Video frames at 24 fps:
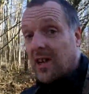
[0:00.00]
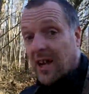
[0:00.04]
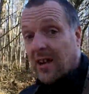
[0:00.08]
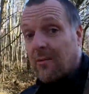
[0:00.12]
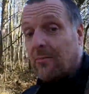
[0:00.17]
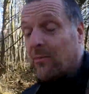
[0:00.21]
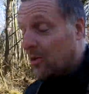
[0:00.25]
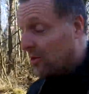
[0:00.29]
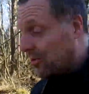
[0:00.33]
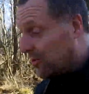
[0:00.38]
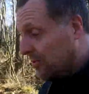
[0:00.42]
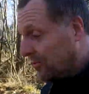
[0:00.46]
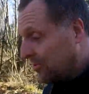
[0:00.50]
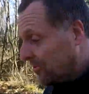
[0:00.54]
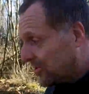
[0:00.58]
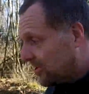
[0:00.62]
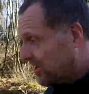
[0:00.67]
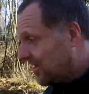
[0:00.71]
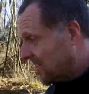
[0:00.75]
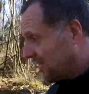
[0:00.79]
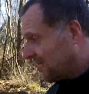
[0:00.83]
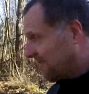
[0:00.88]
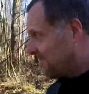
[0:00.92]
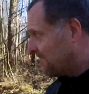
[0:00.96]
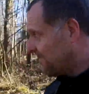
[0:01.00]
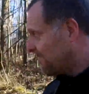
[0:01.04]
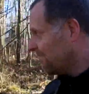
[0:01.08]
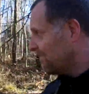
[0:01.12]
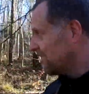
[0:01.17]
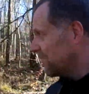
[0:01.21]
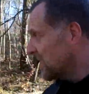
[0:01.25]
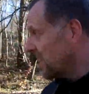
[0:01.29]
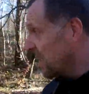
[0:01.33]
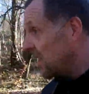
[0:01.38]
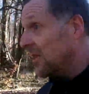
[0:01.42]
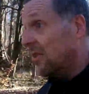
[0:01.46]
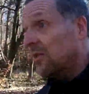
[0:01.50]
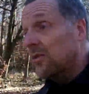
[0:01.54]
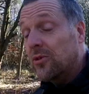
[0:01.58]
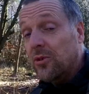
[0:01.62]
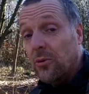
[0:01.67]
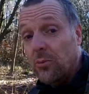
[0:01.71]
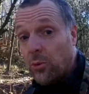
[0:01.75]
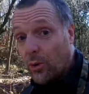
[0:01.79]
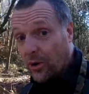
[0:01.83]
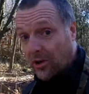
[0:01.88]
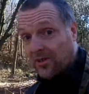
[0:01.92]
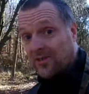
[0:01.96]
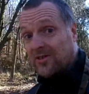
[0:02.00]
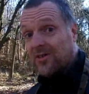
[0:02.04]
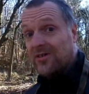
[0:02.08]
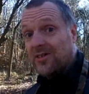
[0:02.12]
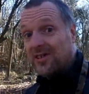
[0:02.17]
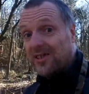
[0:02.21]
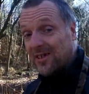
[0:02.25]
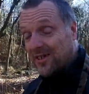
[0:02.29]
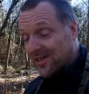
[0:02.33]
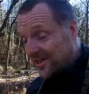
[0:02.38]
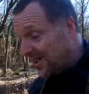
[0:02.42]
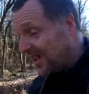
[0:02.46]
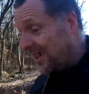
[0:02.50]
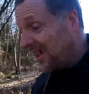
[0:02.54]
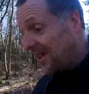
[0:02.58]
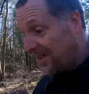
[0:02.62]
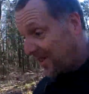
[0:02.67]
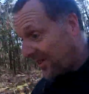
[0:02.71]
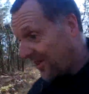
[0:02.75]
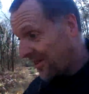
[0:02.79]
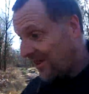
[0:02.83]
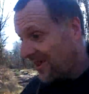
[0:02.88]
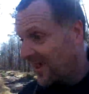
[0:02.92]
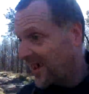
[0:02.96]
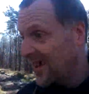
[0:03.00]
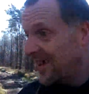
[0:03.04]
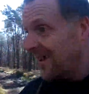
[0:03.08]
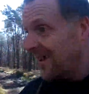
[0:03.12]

chemicals to whiten your teeth.